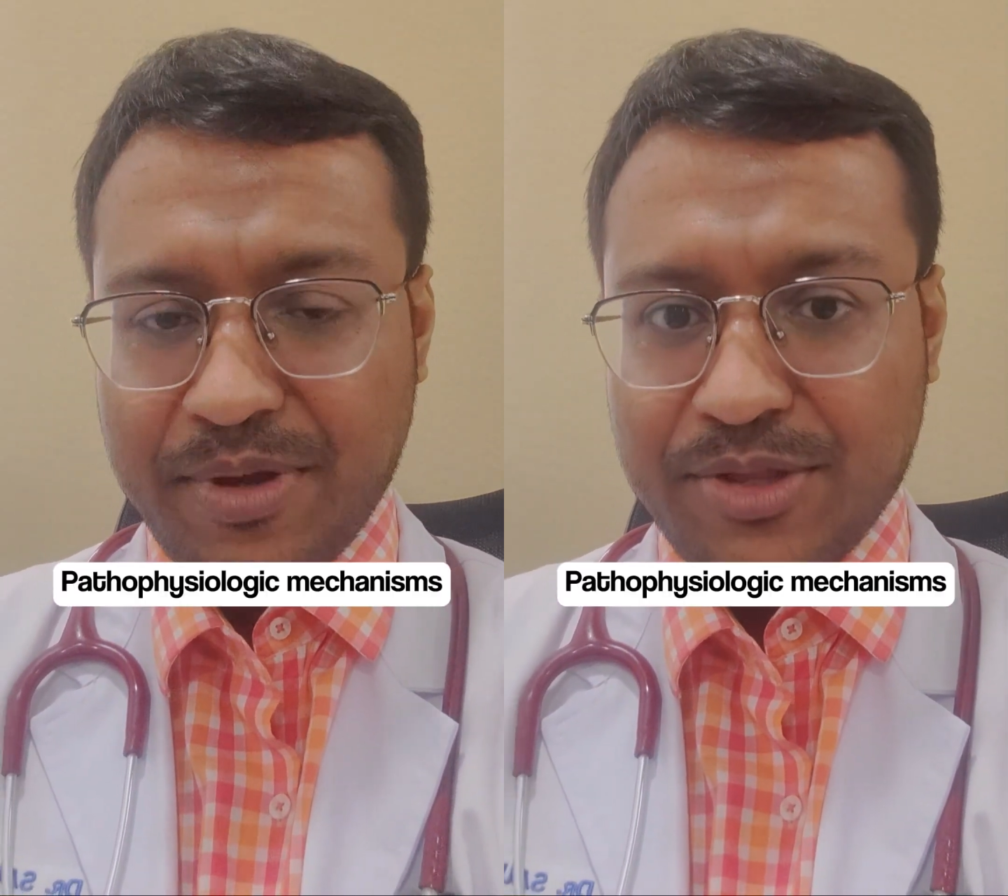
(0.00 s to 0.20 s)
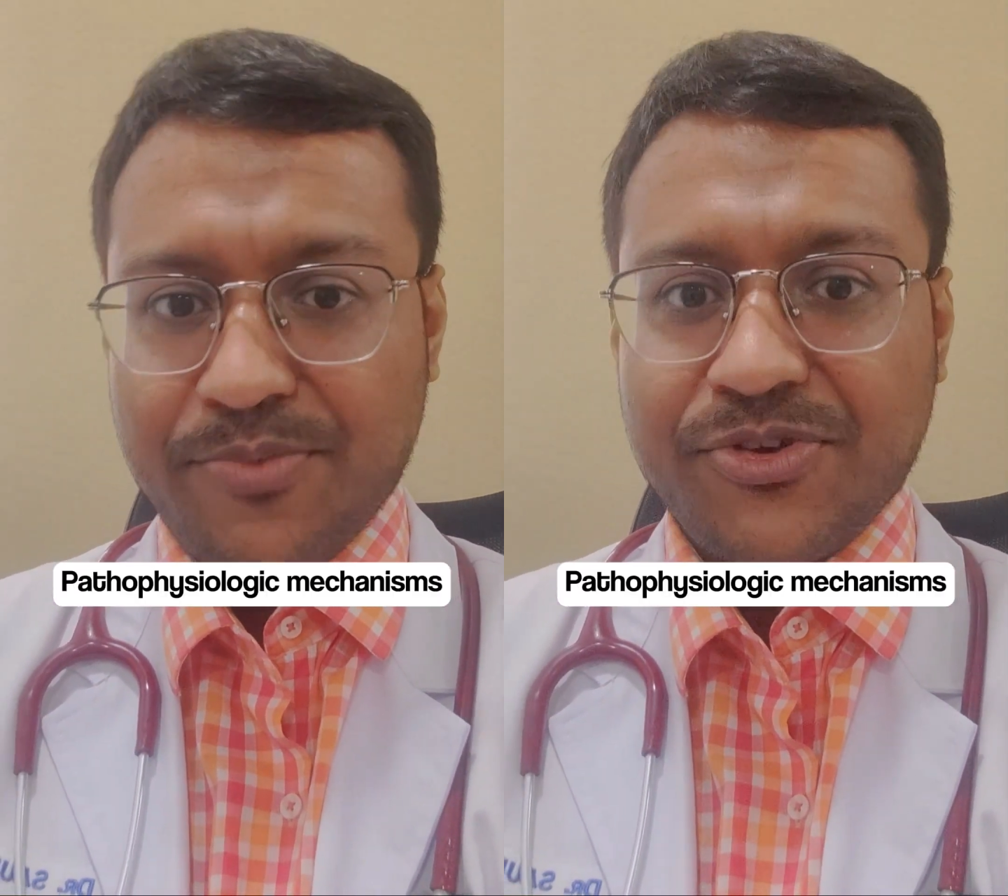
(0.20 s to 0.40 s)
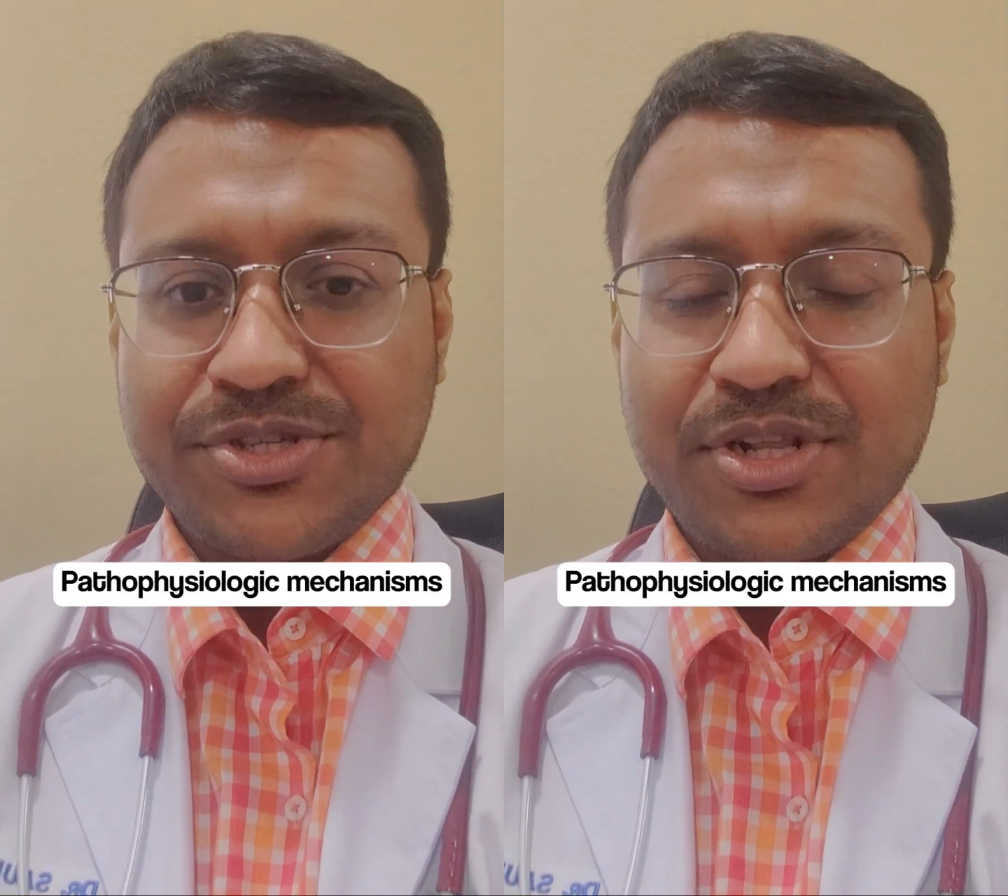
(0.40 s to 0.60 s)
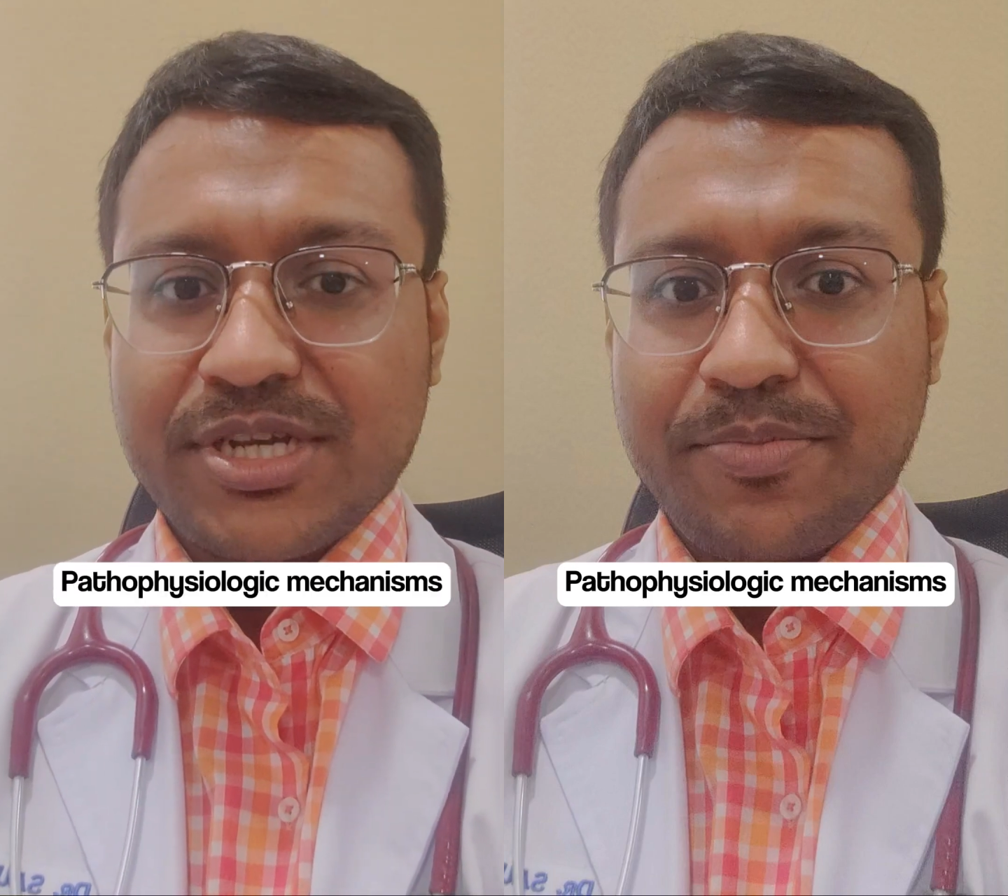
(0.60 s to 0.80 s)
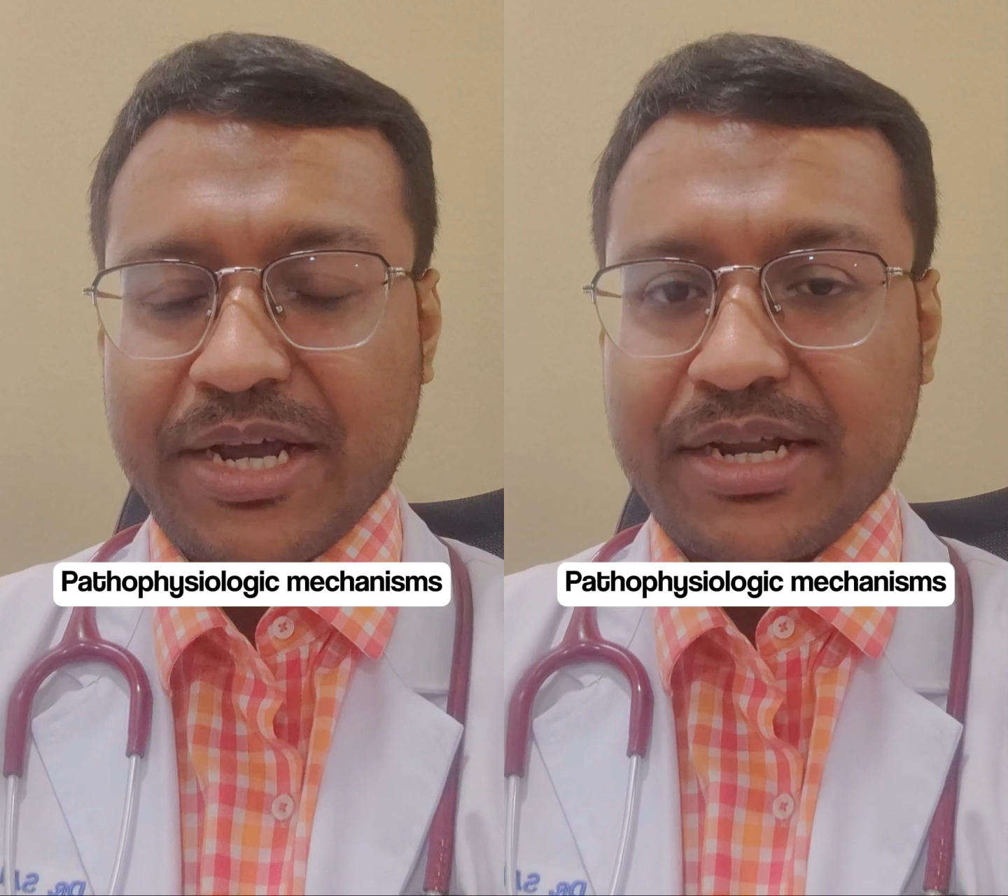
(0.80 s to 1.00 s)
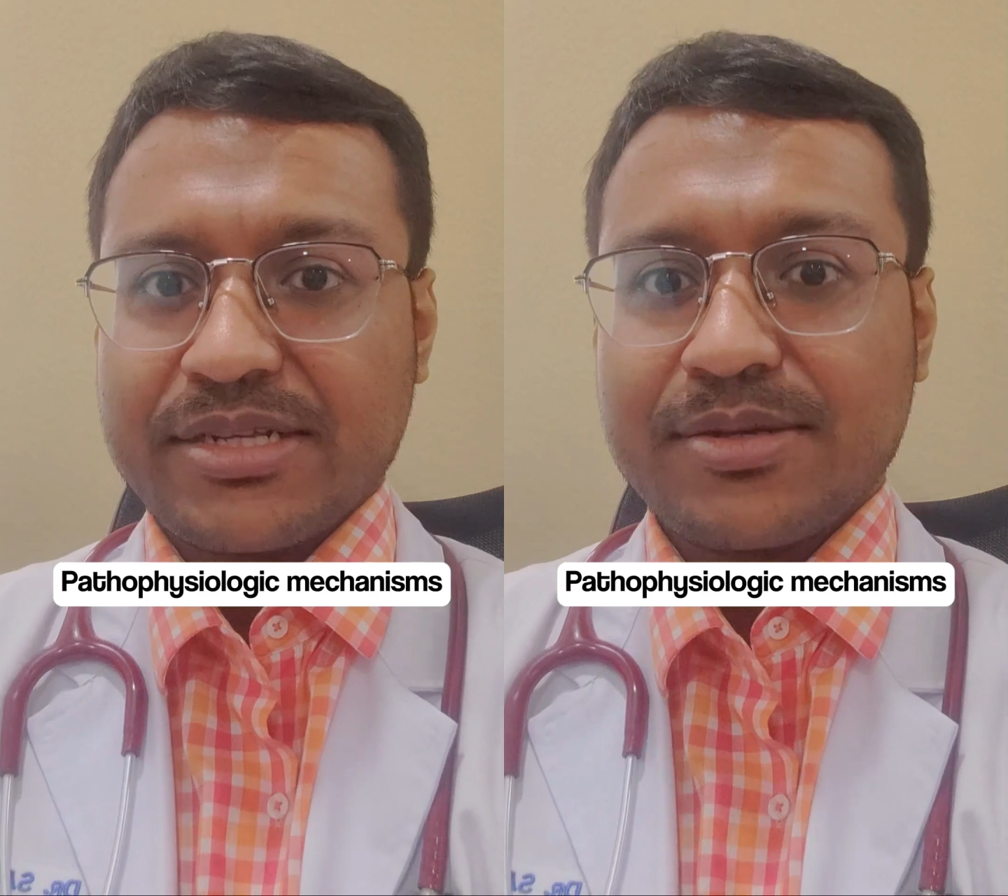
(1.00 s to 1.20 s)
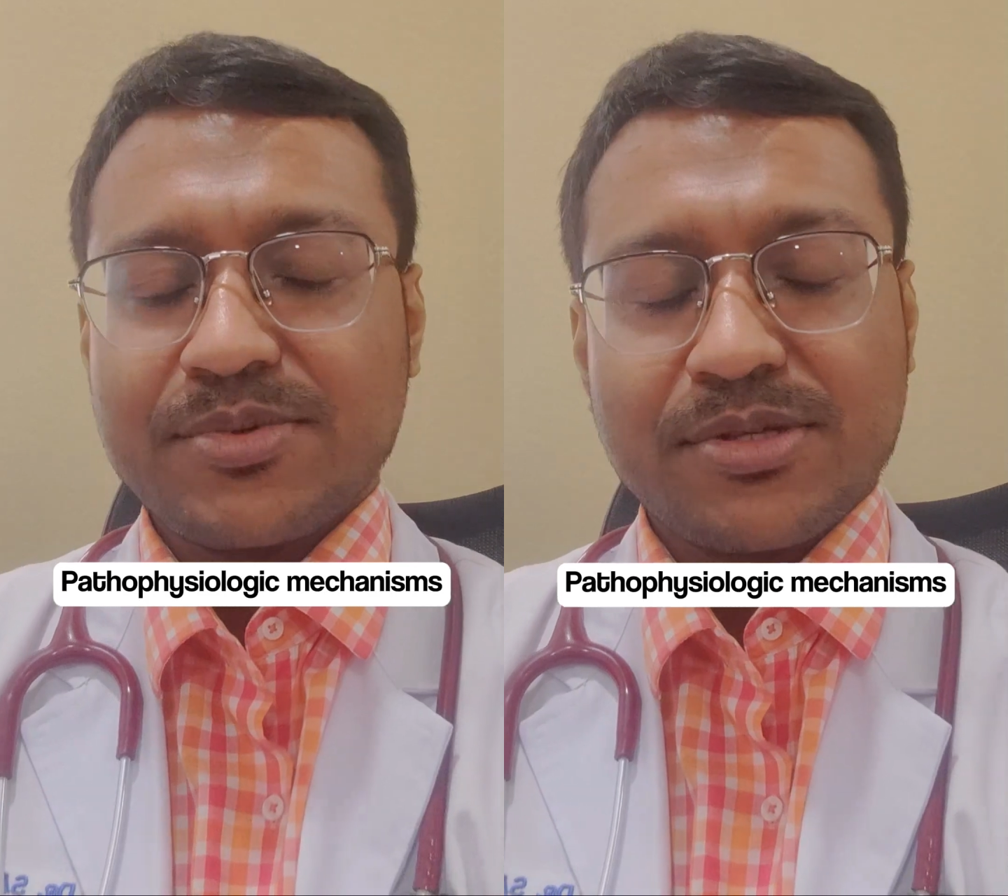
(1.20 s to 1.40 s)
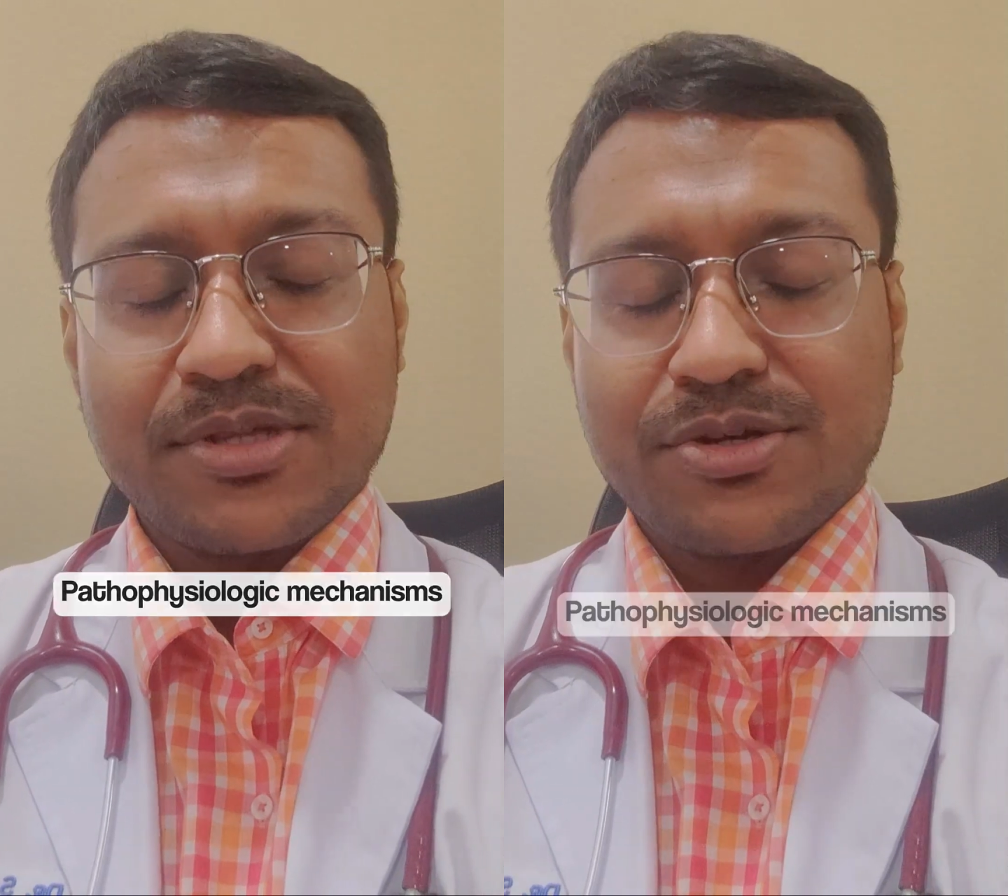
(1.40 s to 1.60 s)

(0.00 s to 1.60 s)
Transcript: pathophysiologic mechanisms,